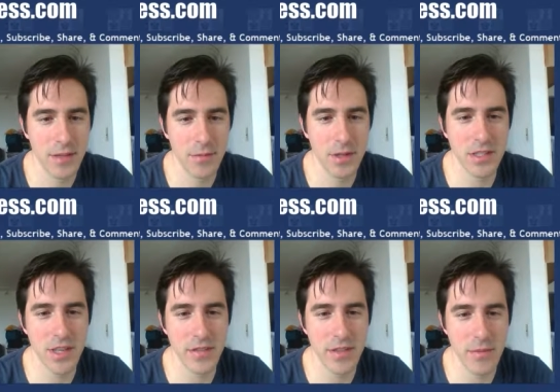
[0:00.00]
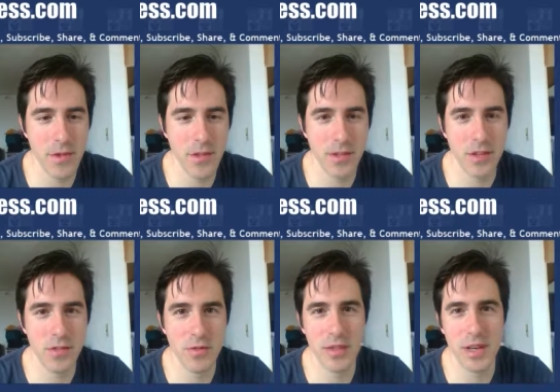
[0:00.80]
I'm going to solve that
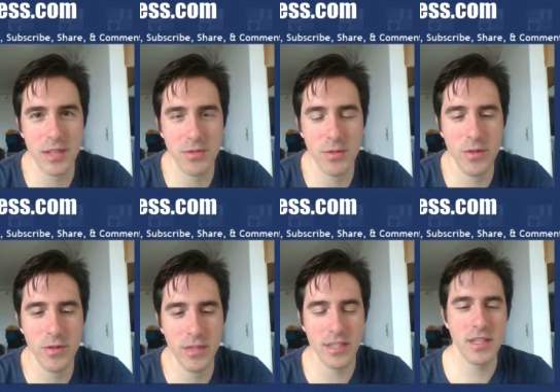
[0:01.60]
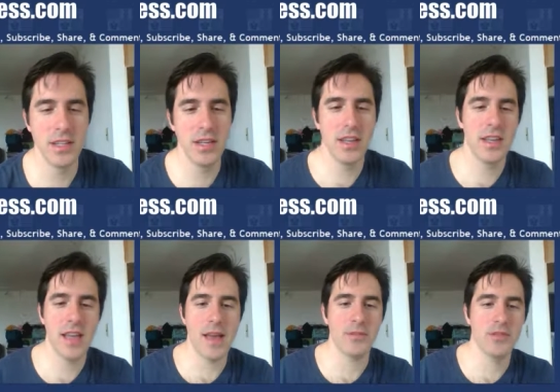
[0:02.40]
issue on the next move. Unless he
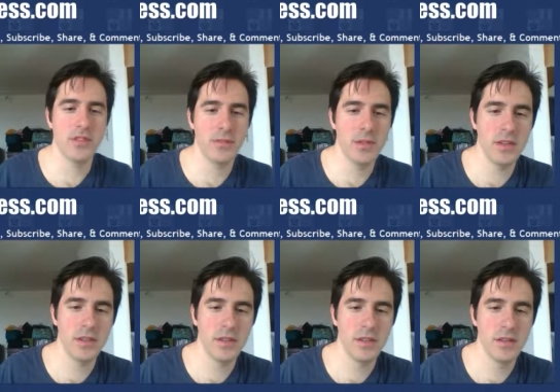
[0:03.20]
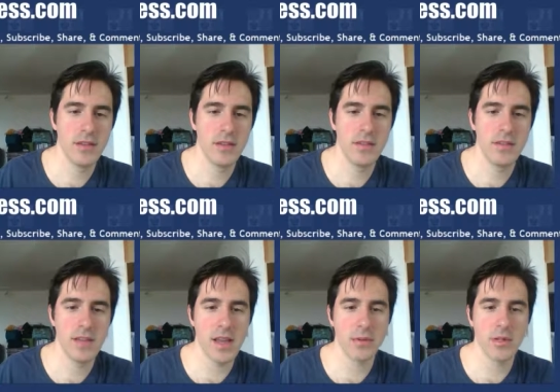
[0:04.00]
captures something. If
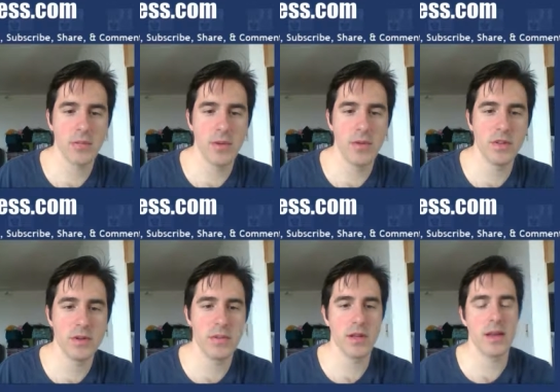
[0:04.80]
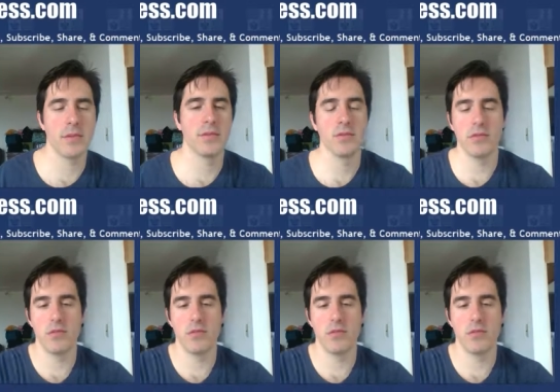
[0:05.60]
he captures my bishop, I'll capture with